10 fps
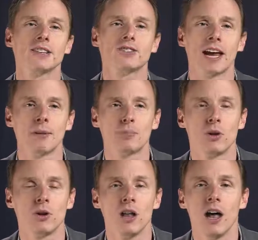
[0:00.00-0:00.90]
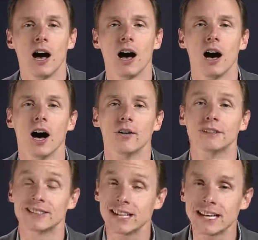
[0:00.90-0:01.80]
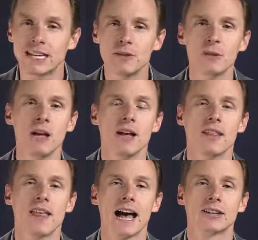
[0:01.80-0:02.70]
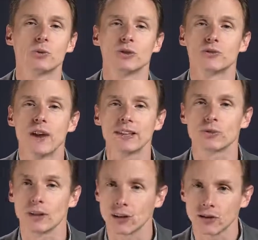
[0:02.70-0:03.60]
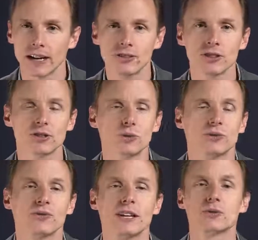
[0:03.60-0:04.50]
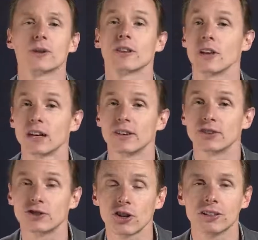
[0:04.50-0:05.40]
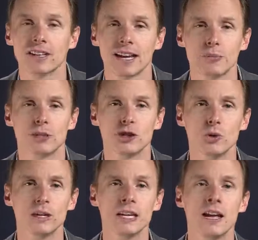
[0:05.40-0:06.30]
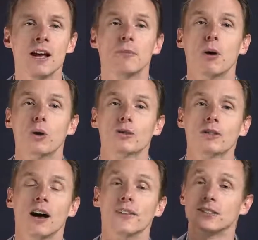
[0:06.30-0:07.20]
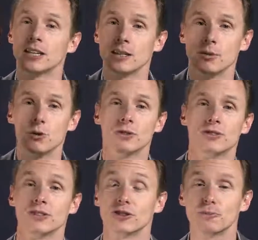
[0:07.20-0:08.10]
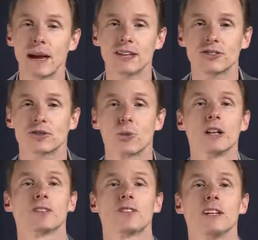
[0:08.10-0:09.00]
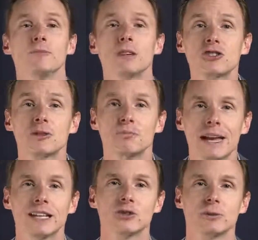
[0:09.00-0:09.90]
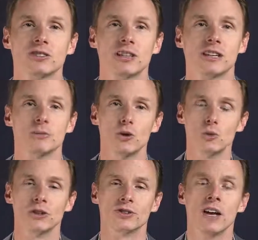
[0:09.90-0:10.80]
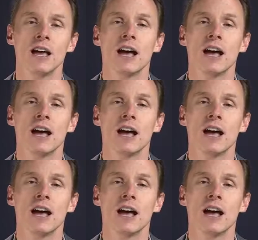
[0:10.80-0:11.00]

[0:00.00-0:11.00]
example of a team that was faced with a crisis, was faced with a lot of uncertainty and ambiguity, both the team who was in space as well as the mission management team who was